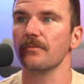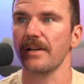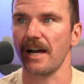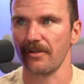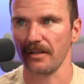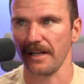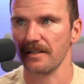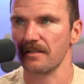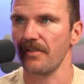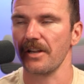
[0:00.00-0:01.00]
We have our
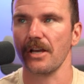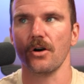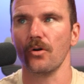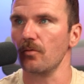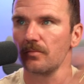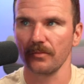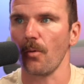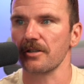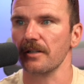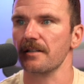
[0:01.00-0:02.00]
latest video, go
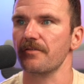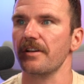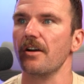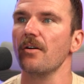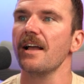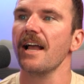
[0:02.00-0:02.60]
watch our latest video.